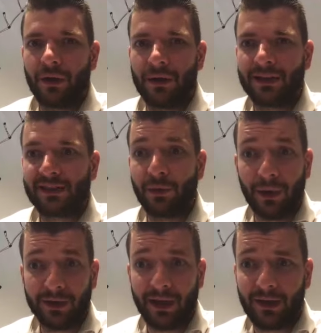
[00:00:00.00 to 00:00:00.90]
let's say,
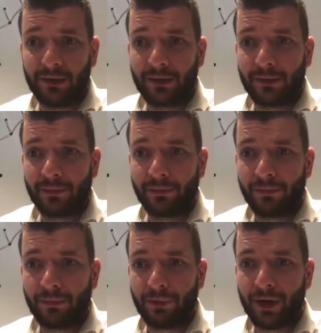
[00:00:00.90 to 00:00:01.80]
$1.
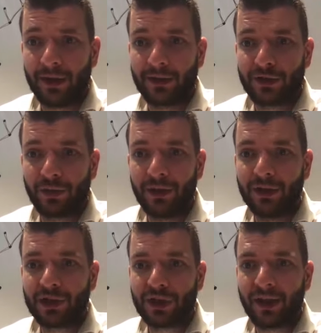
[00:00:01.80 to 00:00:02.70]
Right? So
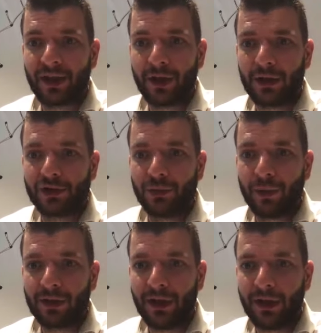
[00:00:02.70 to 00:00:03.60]
each click costs you
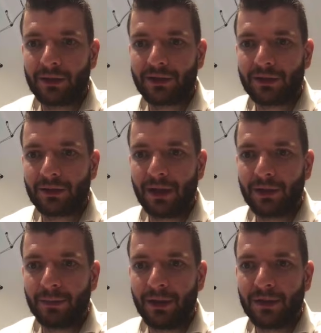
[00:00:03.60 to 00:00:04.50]
$1. So
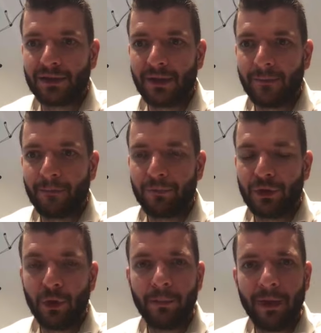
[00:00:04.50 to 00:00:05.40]
that means
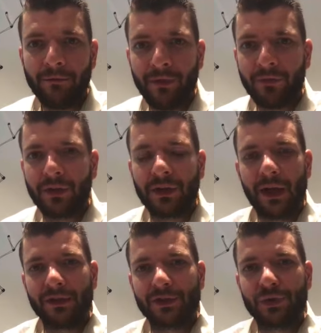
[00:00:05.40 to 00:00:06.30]
you'll pay
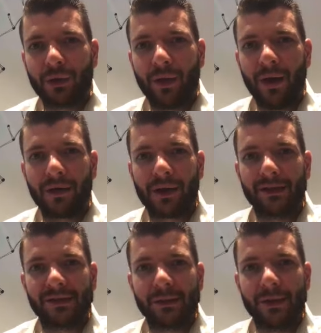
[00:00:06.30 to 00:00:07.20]
$50 to acquire a
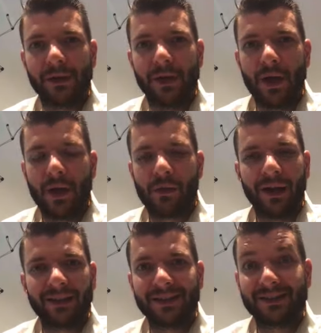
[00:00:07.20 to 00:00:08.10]
customer,
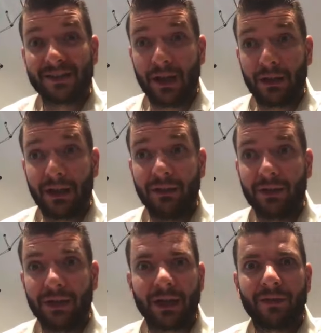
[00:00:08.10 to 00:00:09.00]
right? It's not
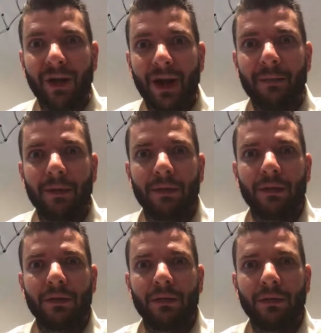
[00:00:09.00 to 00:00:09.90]
even like
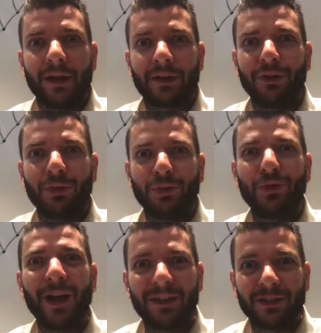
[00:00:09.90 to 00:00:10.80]
viable, like
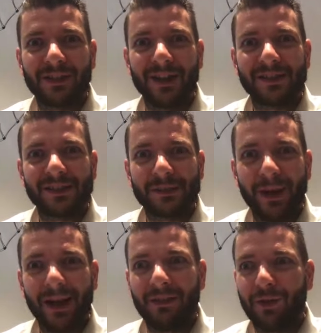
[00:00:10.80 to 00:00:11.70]
to advertise this
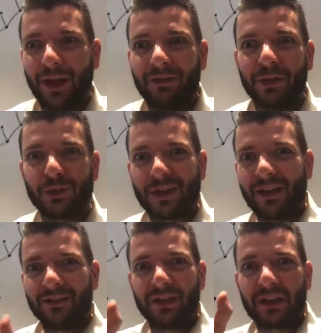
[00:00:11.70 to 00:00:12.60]
way if you have those
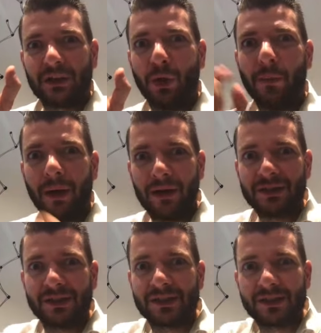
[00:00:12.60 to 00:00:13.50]
kind of like low
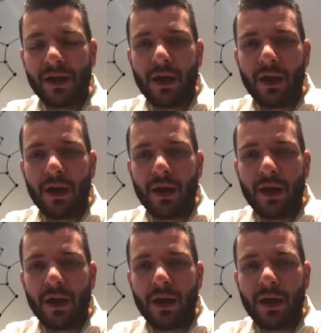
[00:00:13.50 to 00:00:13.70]
margins,